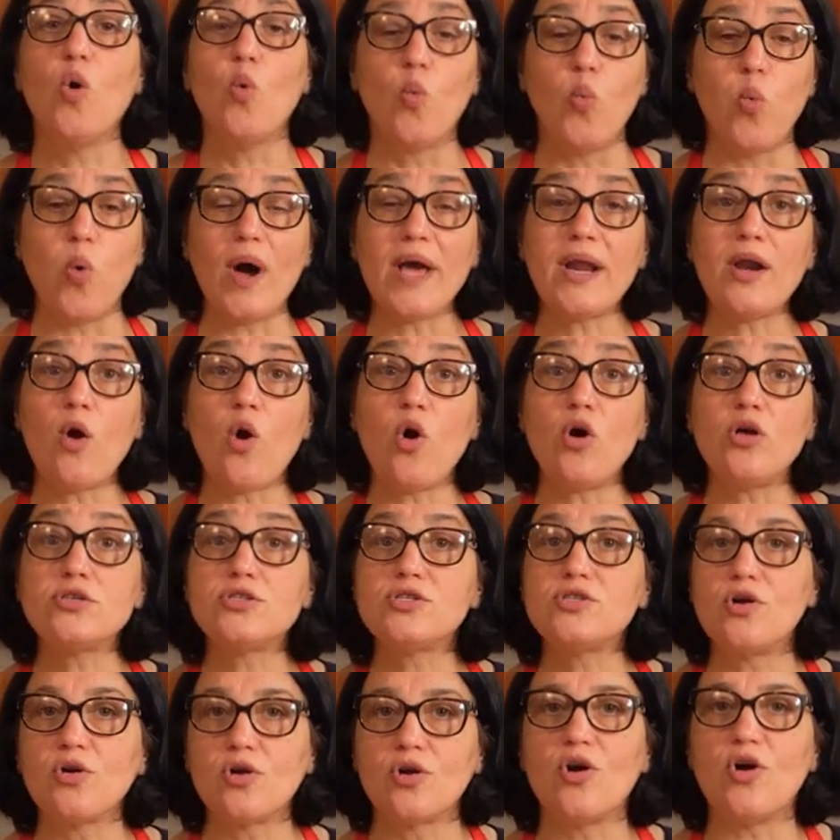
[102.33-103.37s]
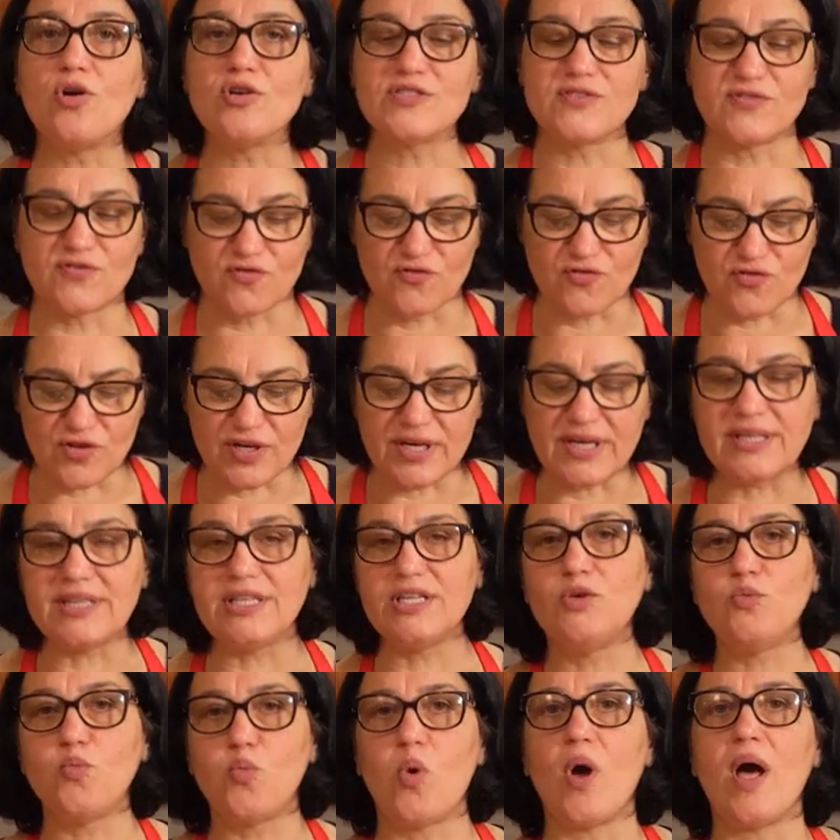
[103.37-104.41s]
What also goes
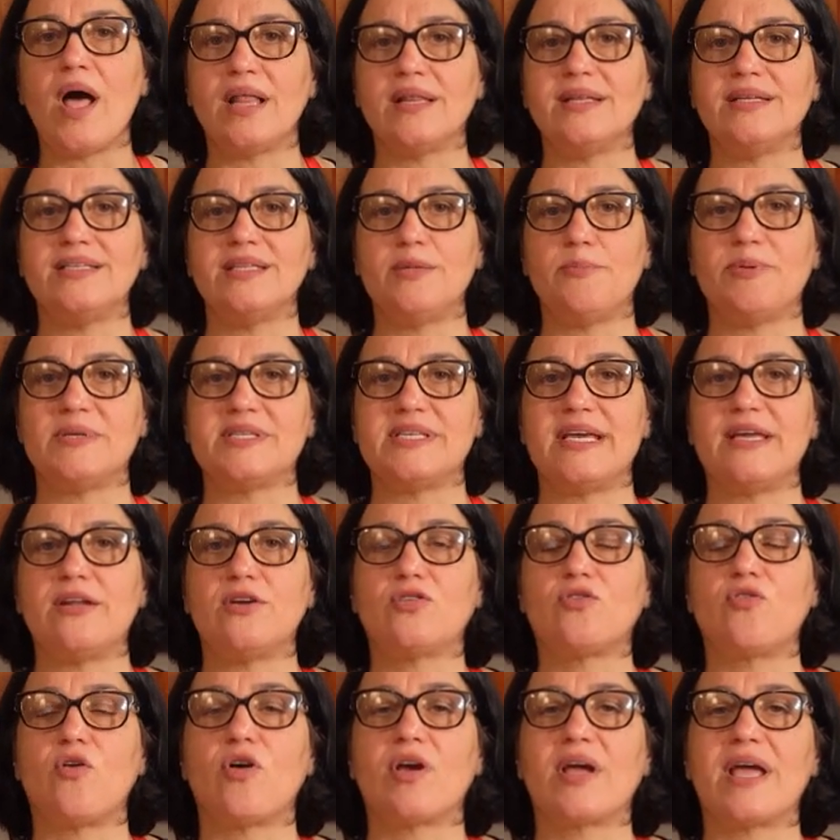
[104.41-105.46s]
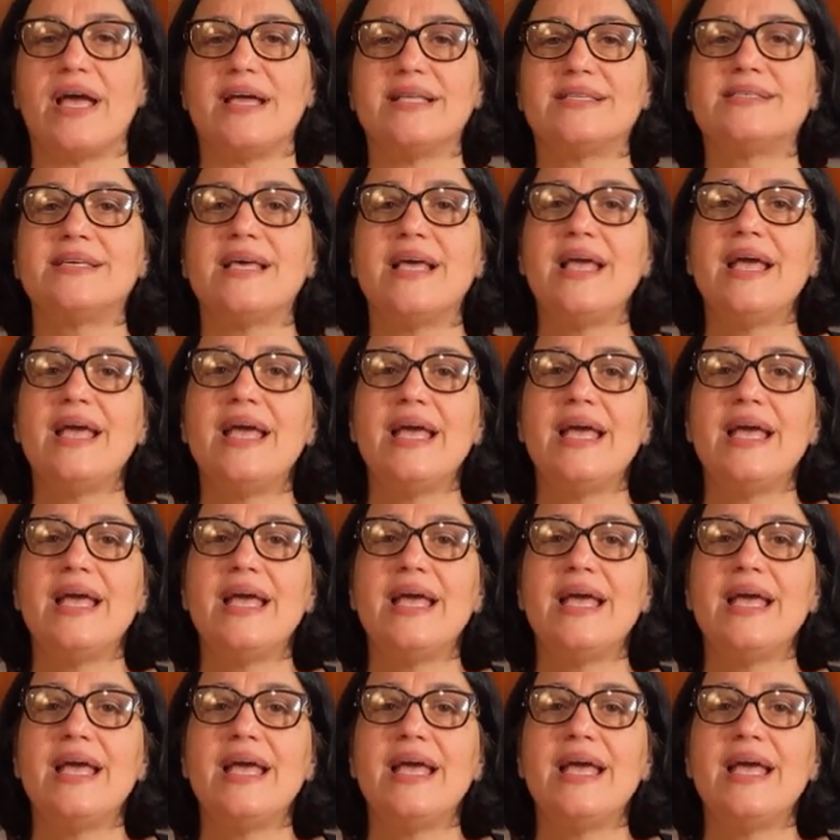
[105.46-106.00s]
really well in the potato croquettes